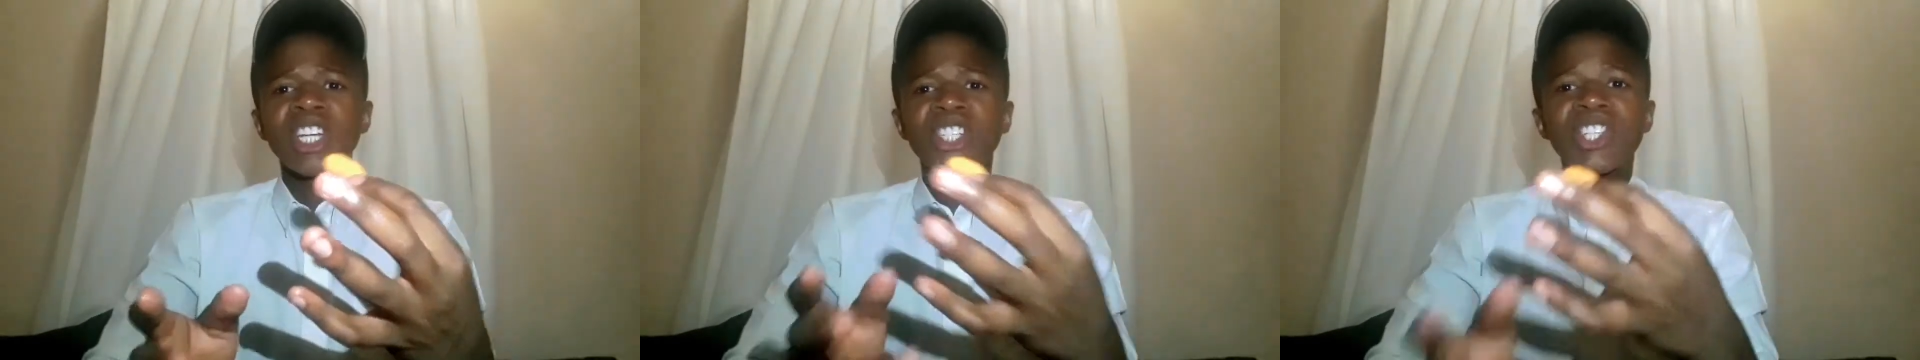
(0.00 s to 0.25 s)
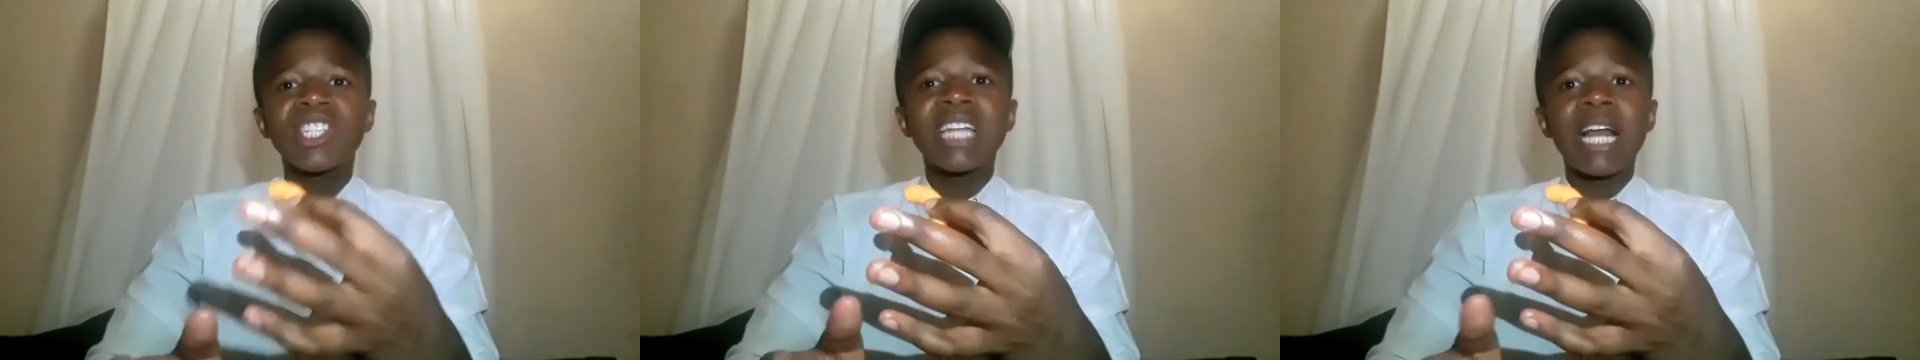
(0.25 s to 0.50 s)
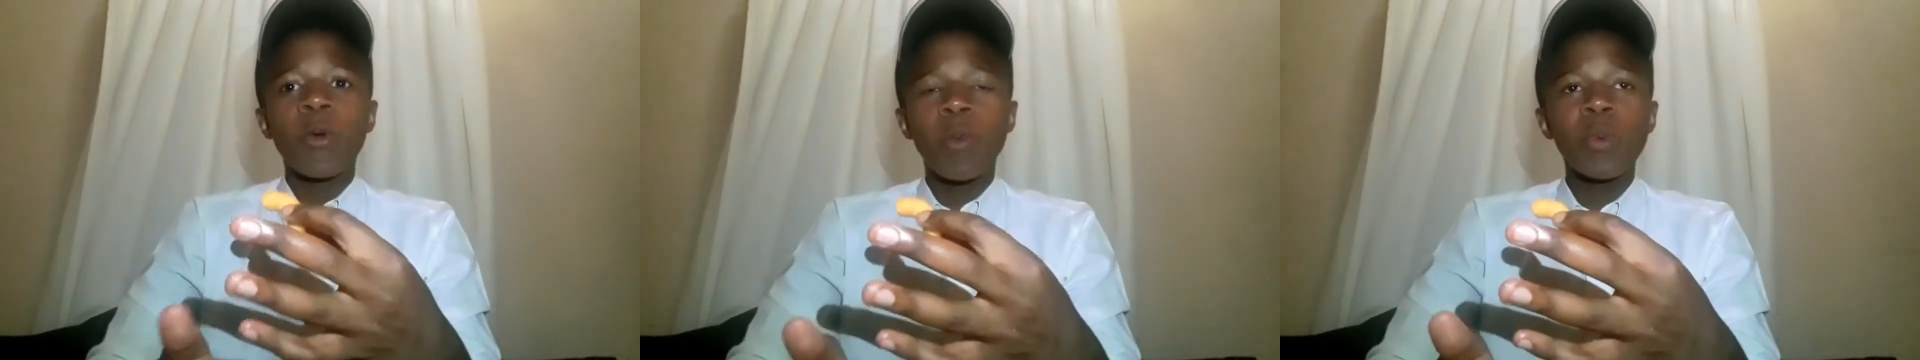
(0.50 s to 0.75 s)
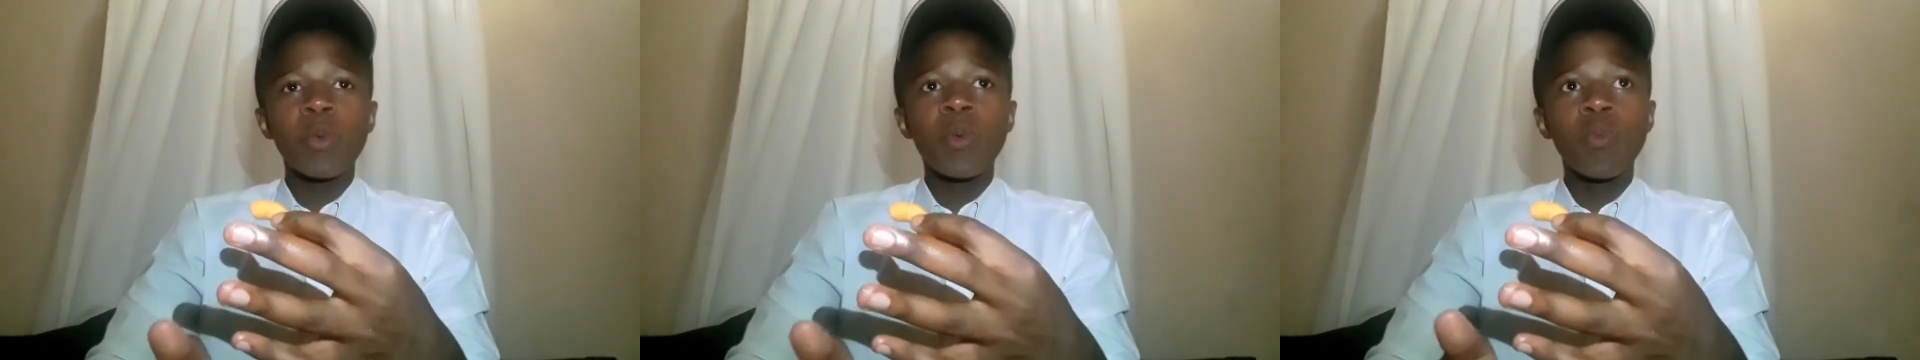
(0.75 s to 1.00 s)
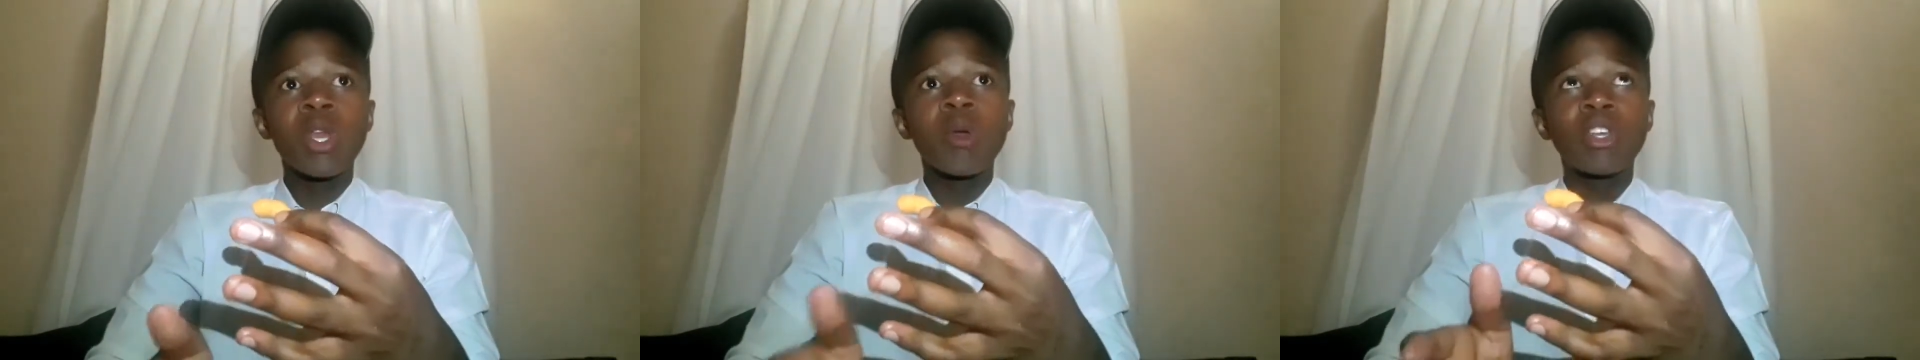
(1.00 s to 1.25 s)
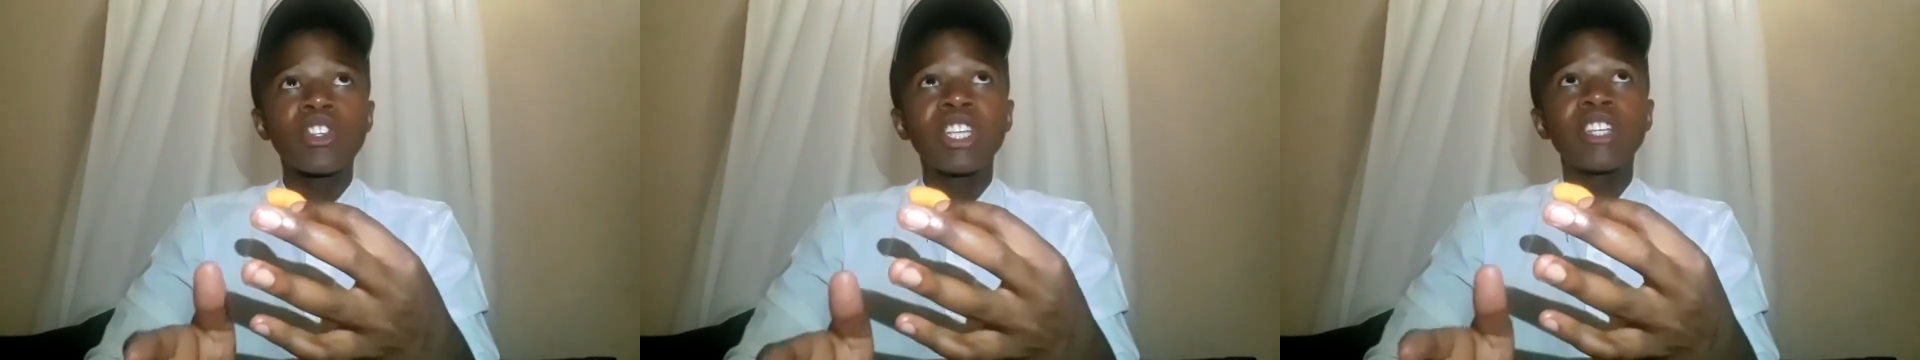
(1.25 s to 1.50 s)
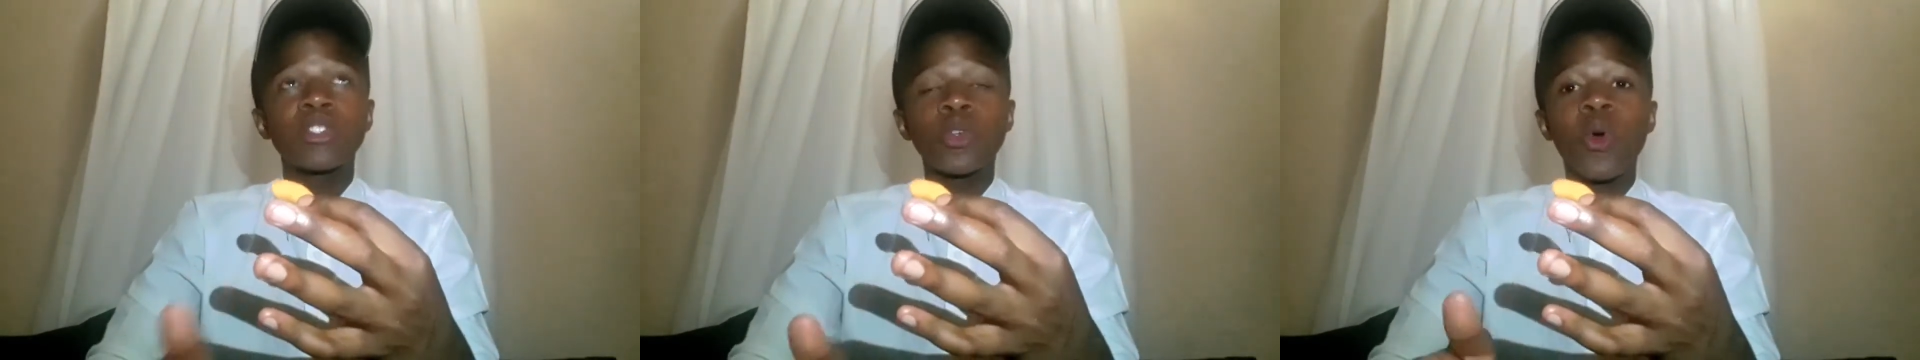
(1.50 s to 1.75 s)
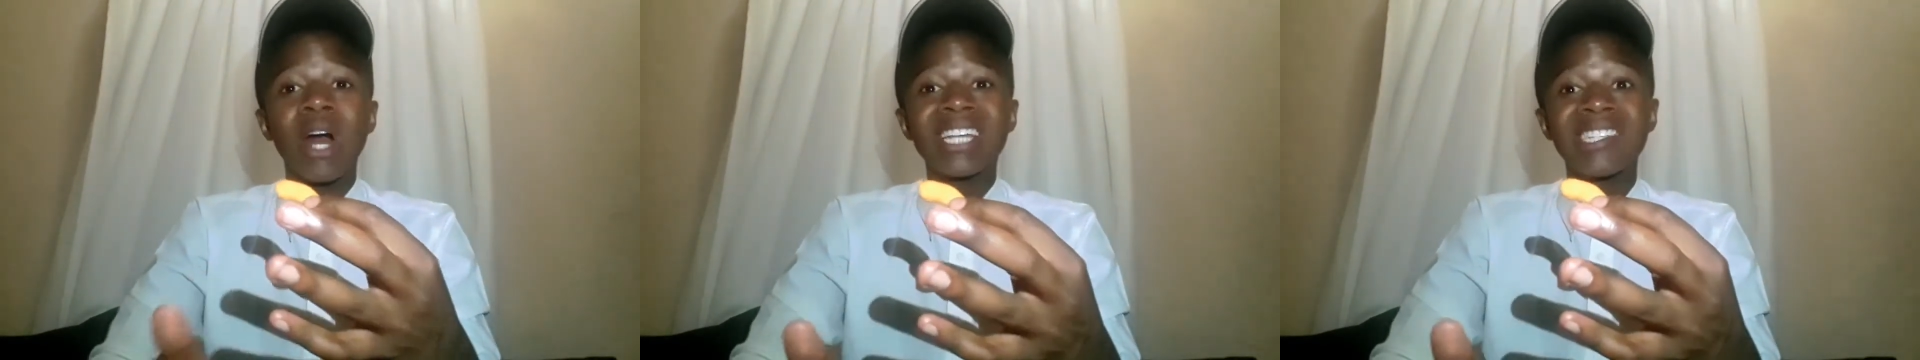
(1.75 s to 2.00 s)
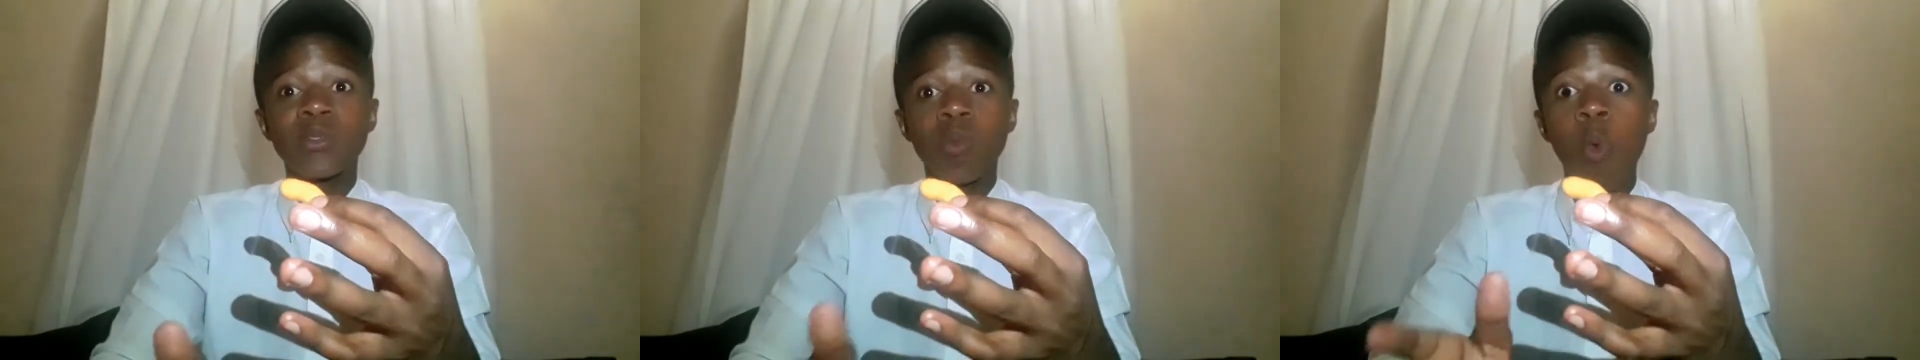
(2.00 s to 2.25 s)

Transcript: She's like, when we, we she saw us